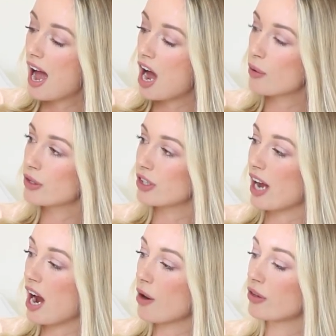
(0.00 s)
hours and
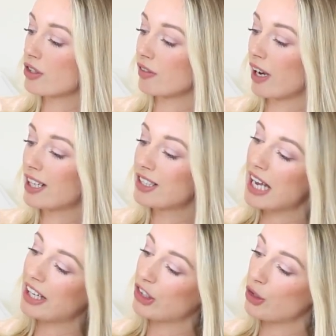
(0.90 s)
hours of like
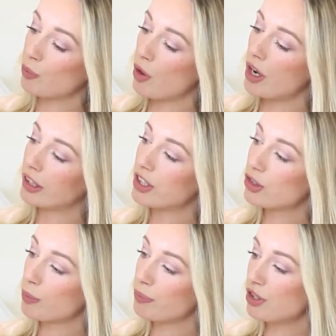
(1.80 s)
delicate work, it's
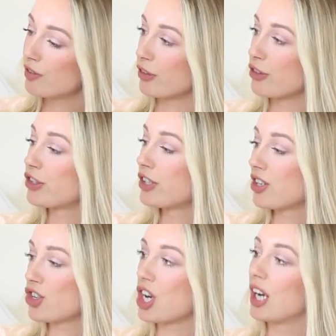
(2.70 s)
got beautiful
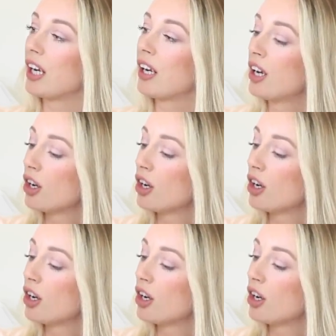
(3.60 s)
stitching,